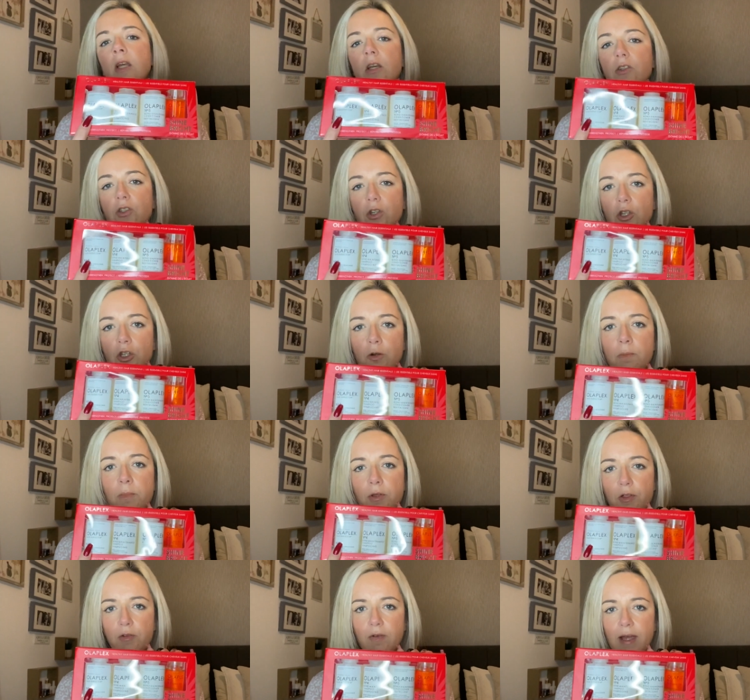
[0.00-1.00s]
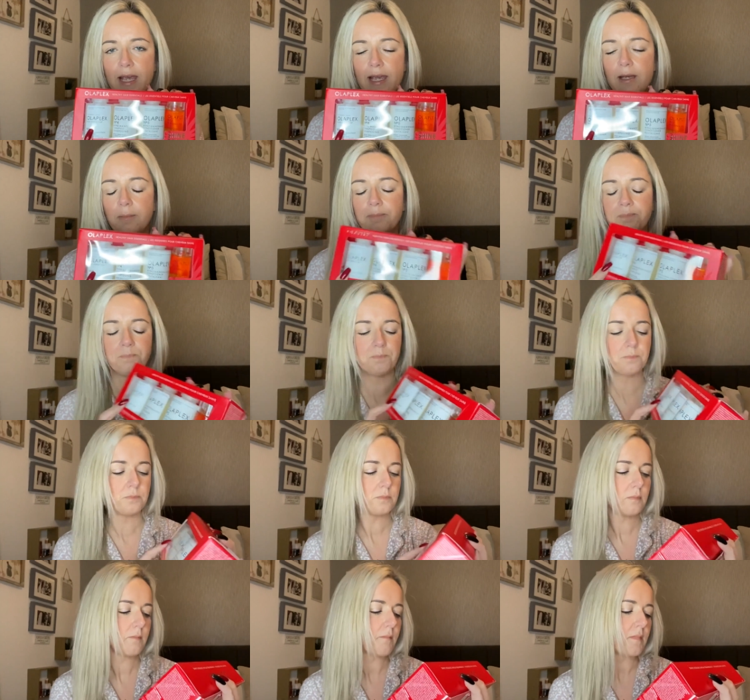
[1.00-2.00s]
So the number 3,
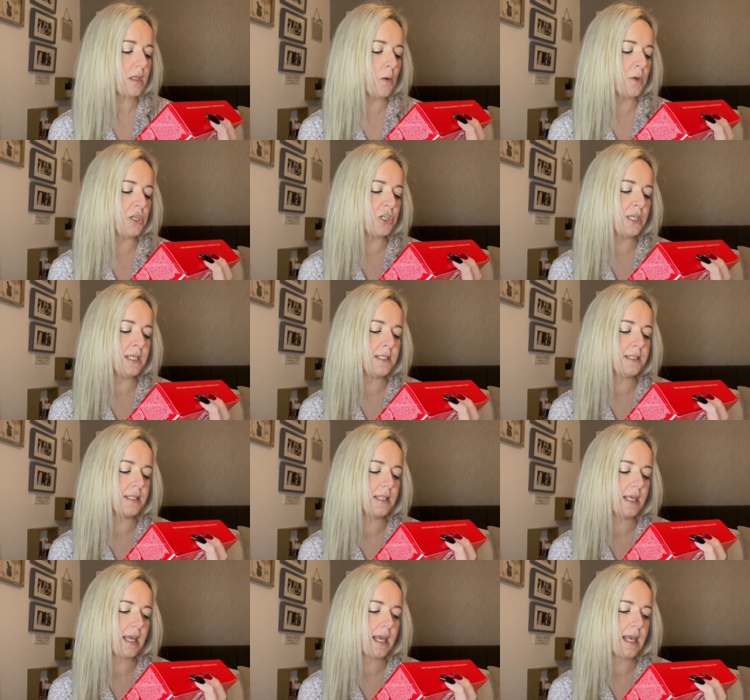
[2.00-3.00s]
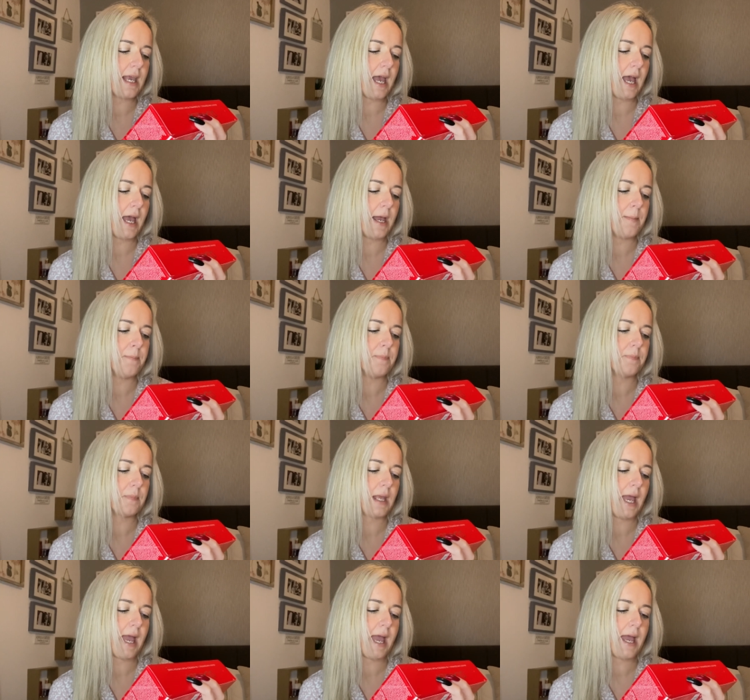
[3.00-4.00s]
which is the
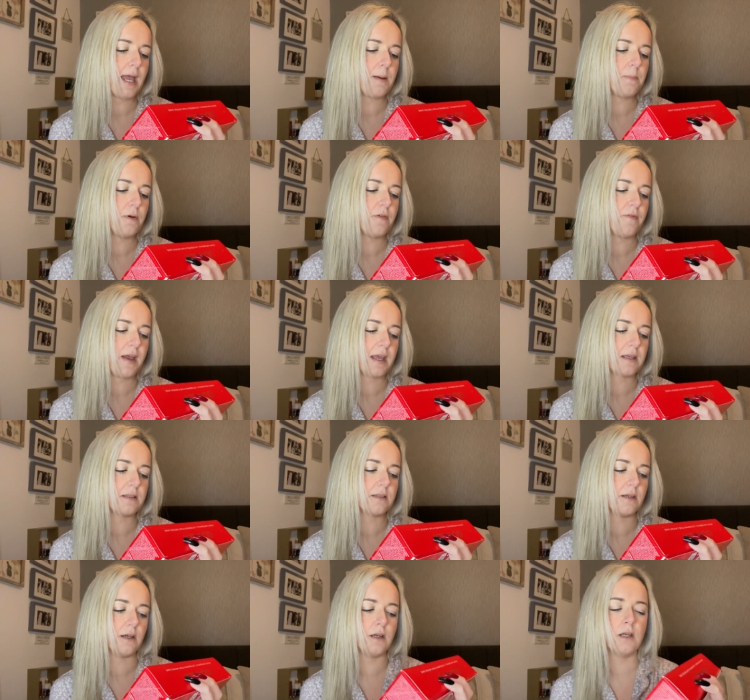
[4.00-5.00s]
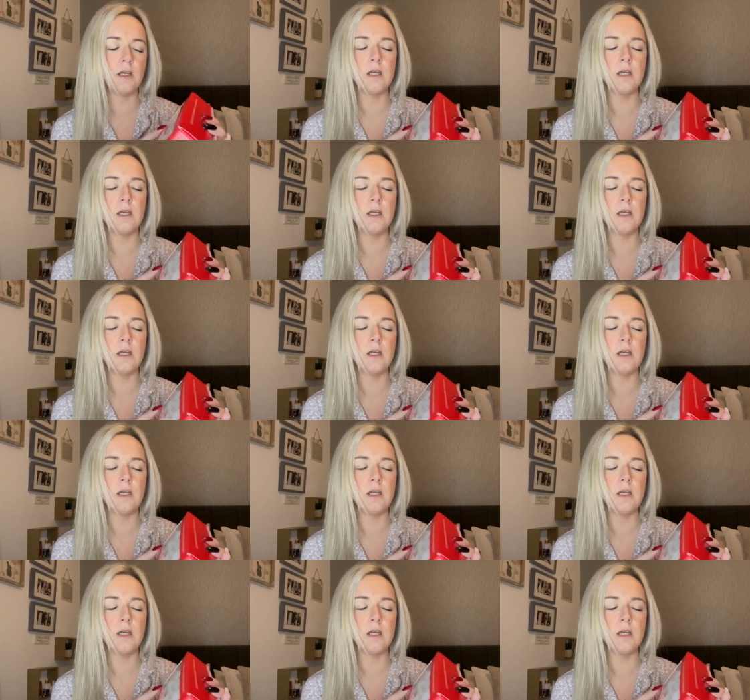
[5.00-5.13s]
hair perfector,